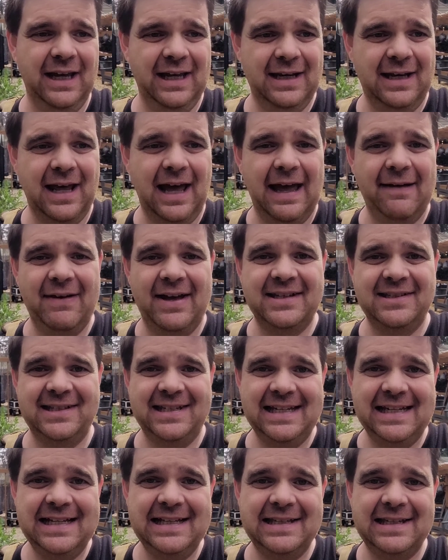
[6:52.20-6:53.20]
endive as
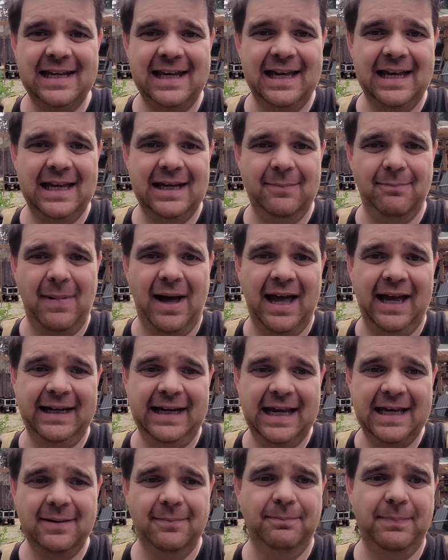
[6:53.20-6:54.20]
seeds in
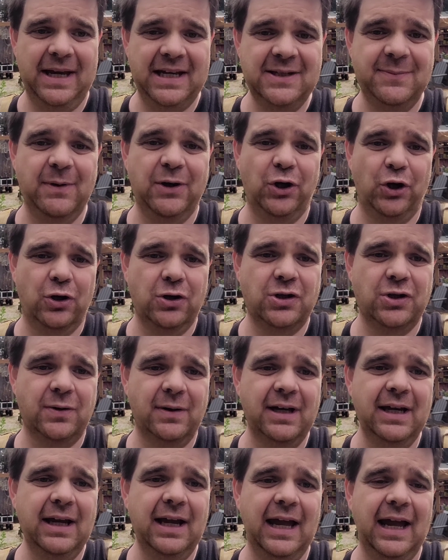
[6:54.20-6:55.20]
my basement
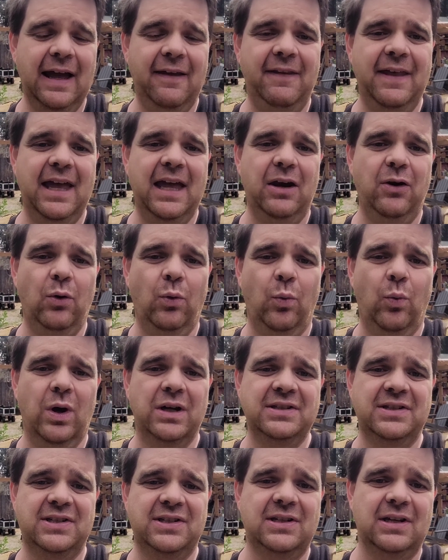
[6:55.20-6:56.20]
nursery. And then
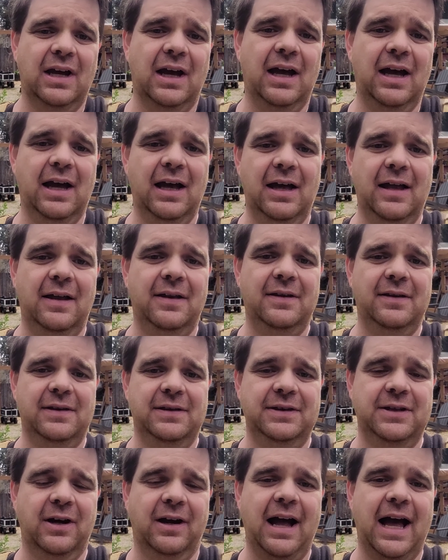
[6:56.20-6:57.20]
once uh,
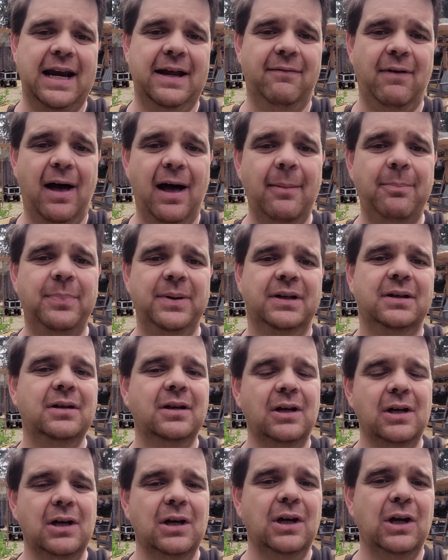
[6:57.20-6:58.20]
they're kind of up and
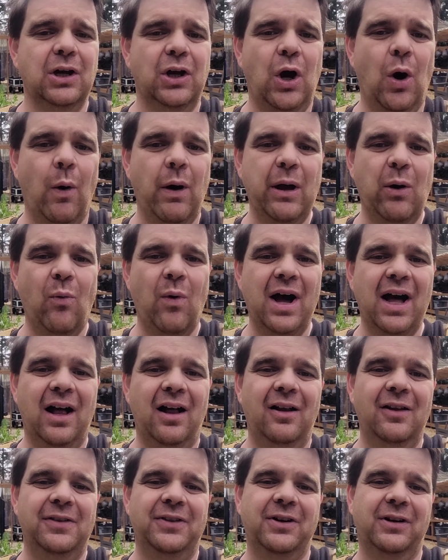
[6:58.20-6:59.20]
going
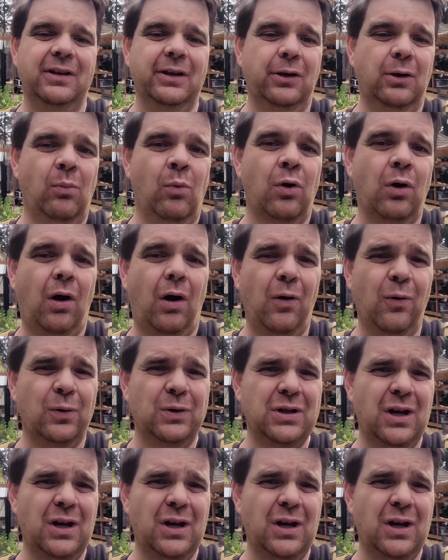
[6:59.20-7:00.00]
well, they're a little more cold